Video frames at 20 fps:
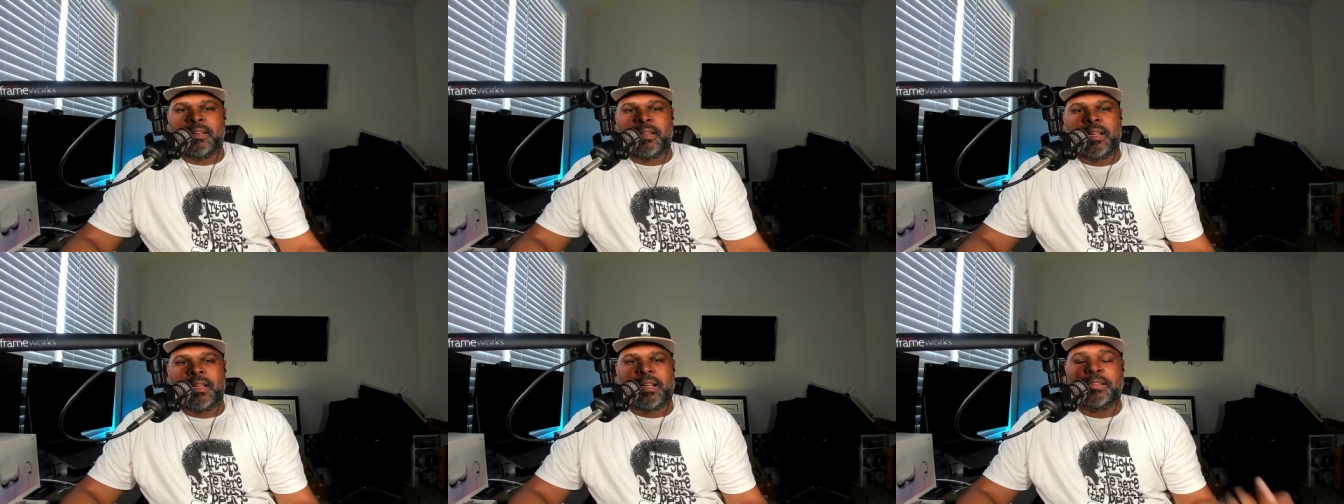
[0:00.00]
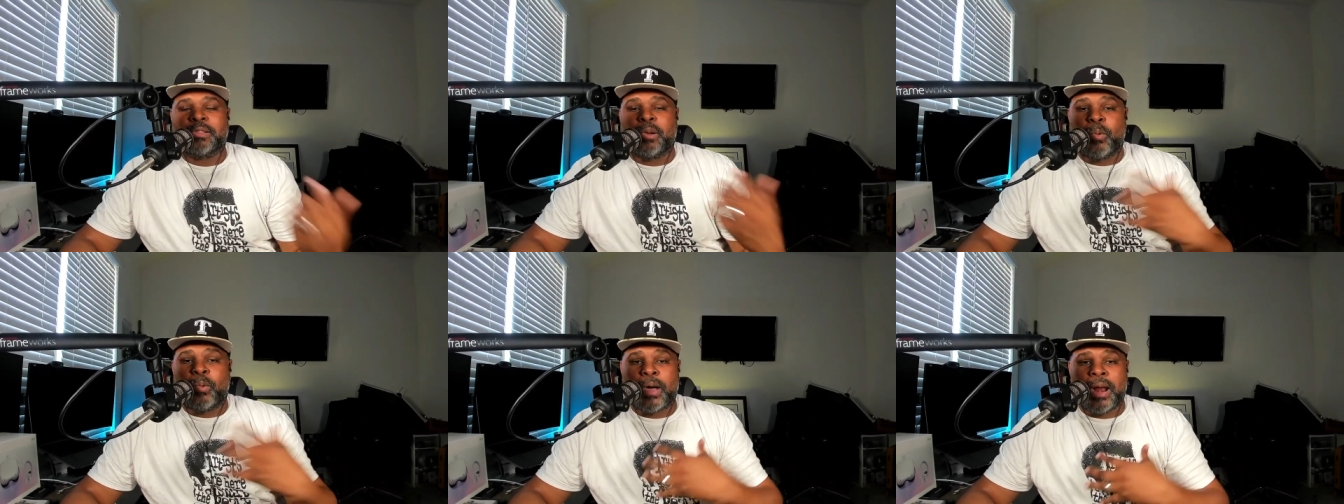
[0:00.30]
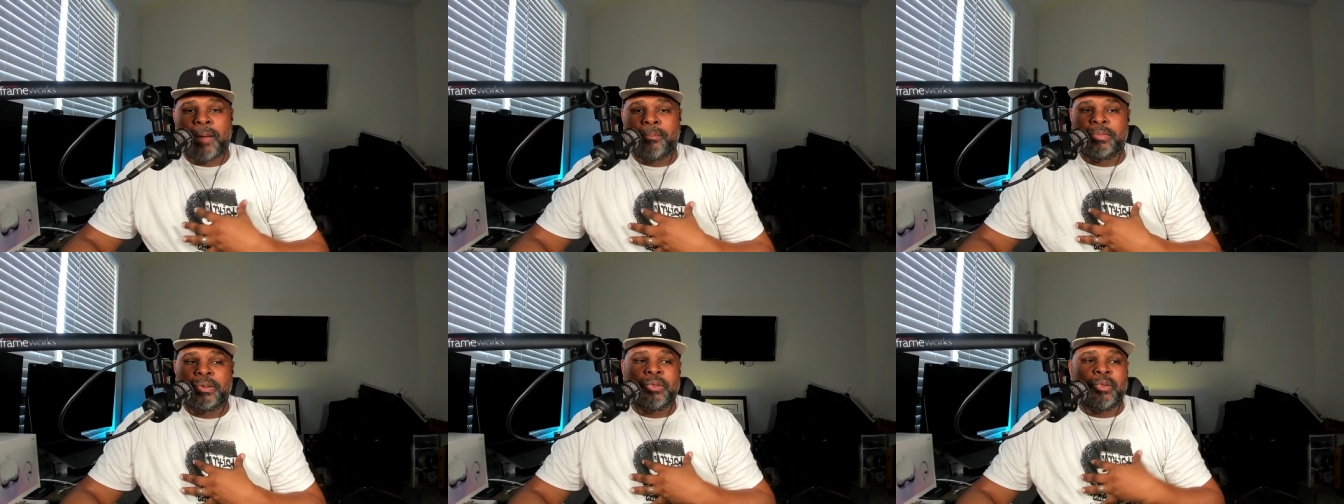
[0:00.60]
because what
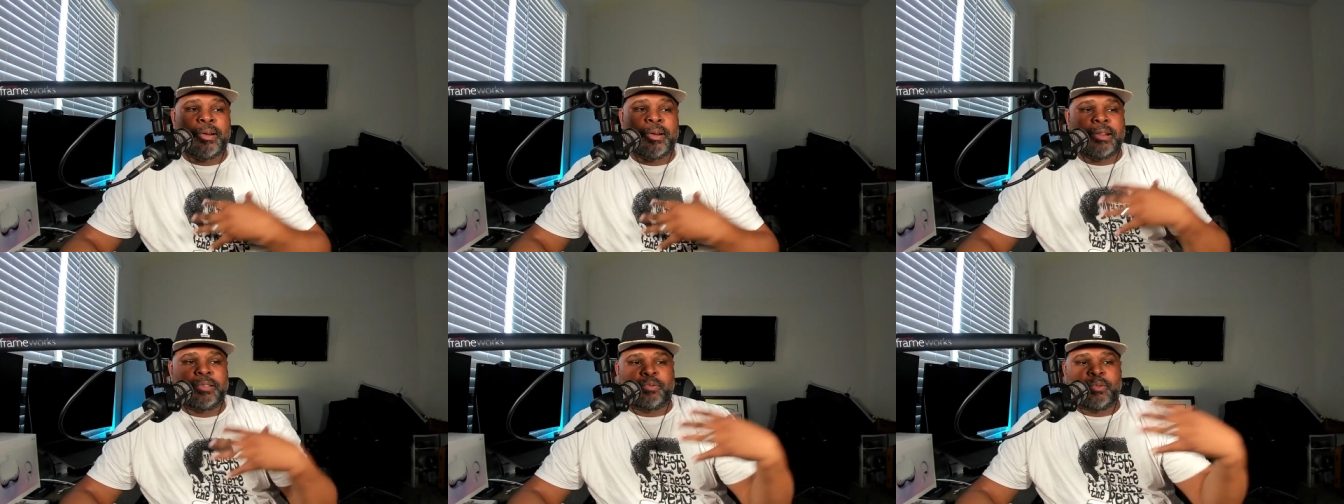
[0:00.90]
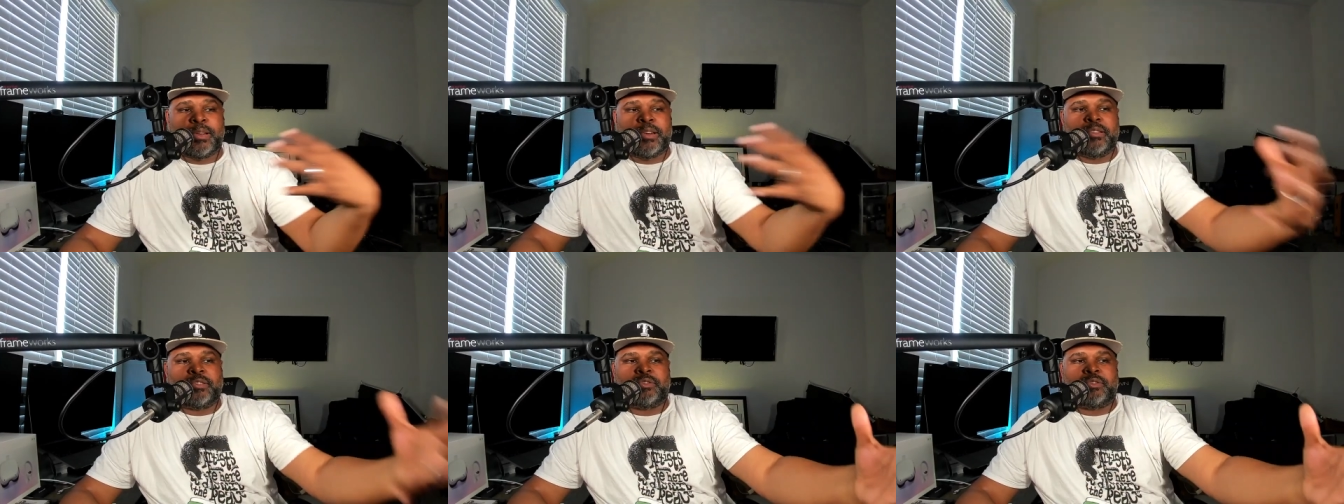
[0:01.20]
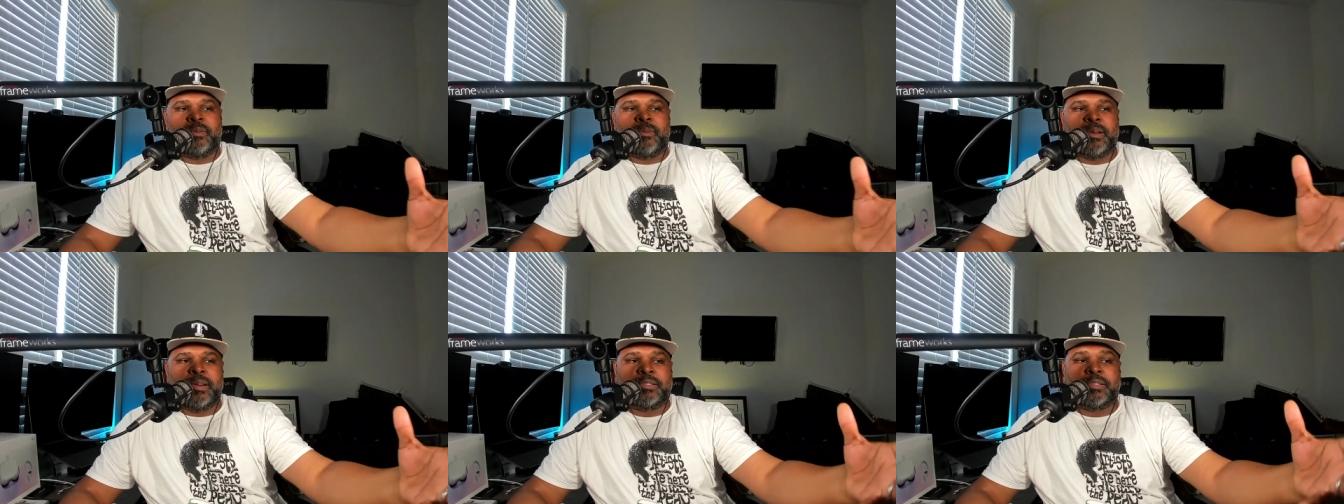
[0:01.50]
I'm doing is
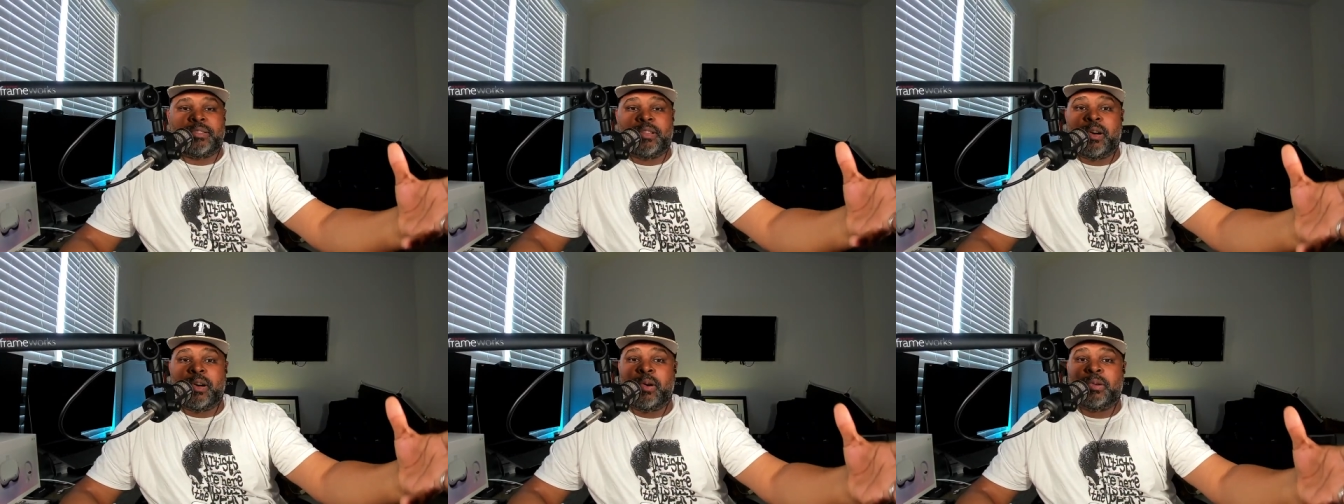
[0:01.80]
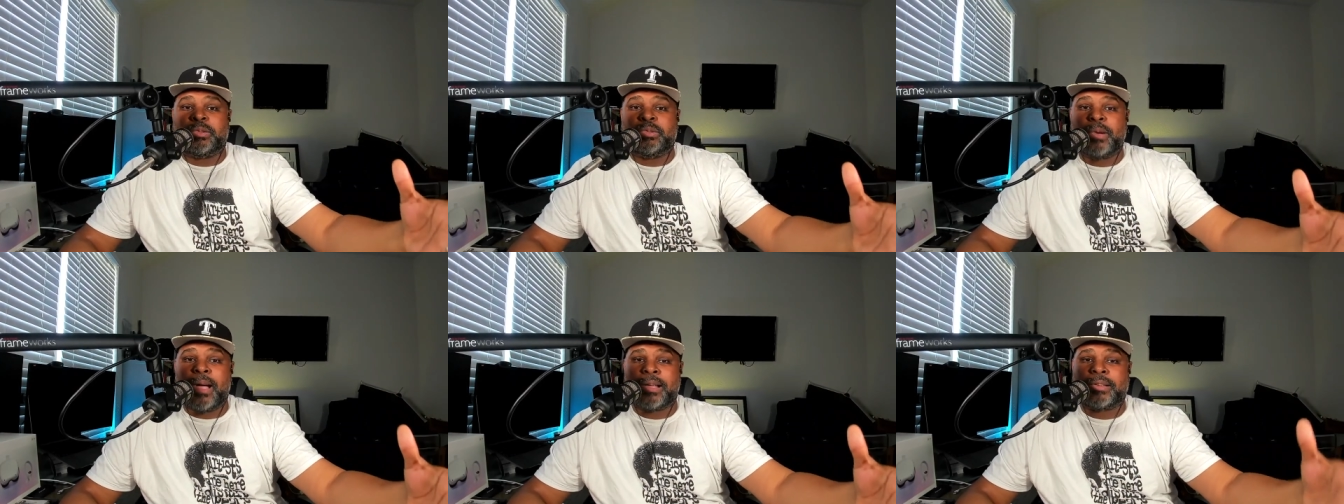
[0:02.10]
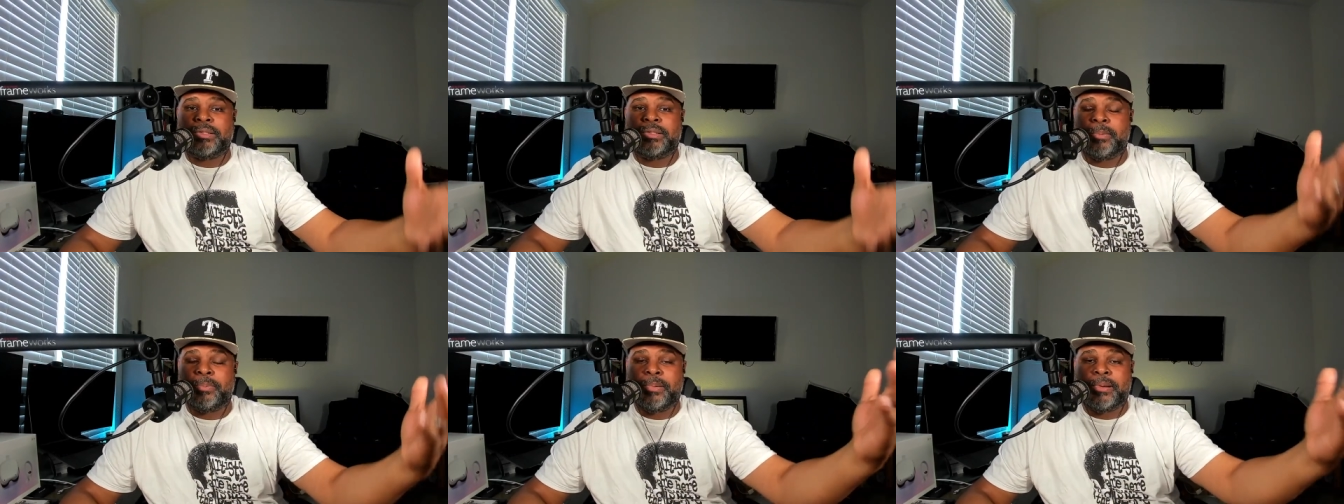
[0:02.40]
redistributing to those who
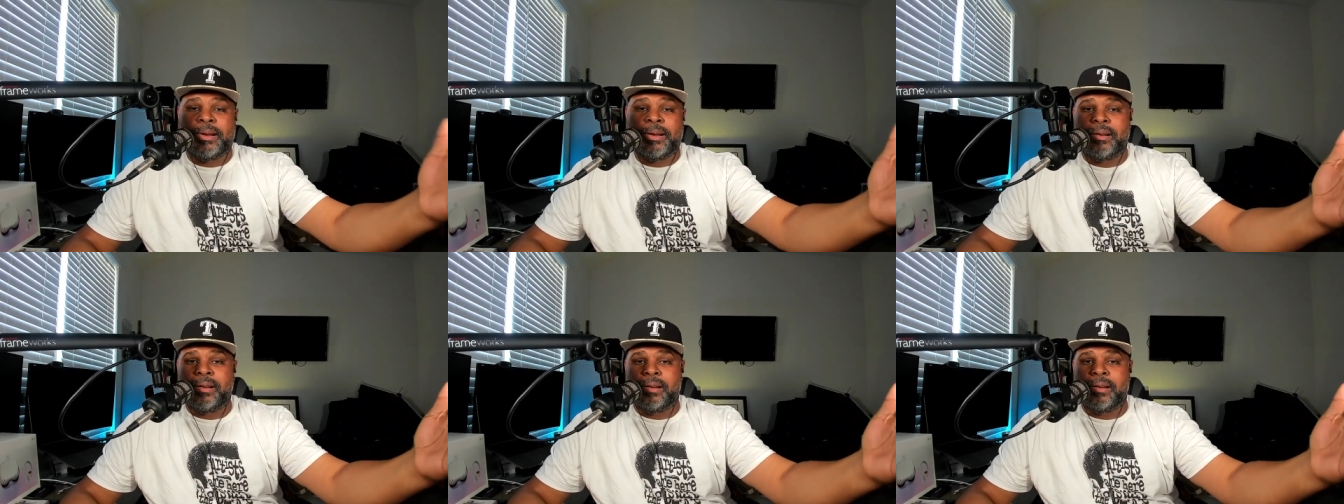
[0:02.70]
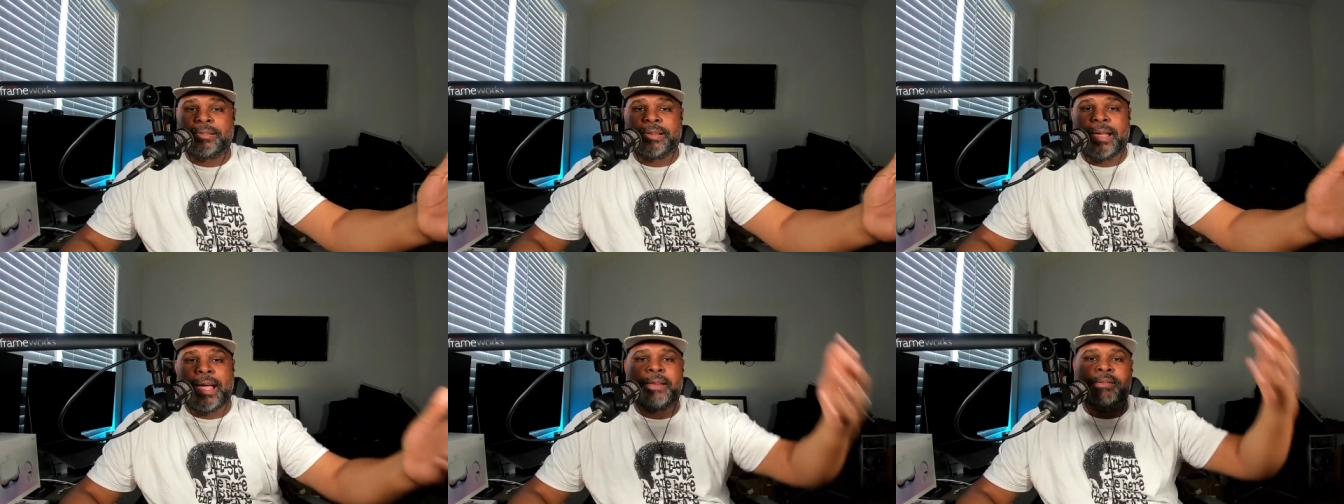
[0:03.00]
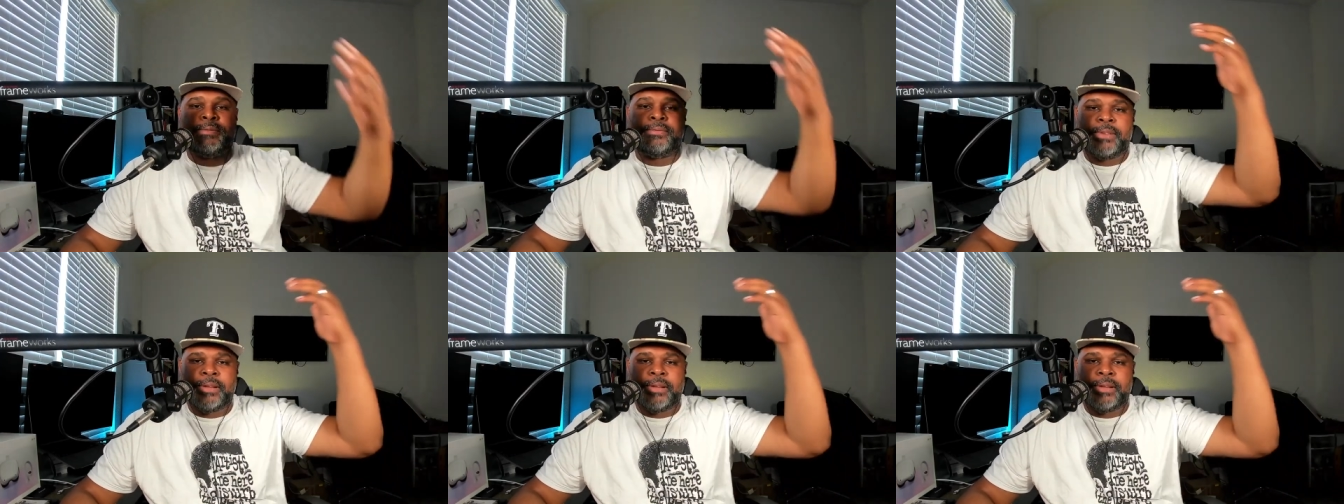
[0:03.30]
actually put it in the chat.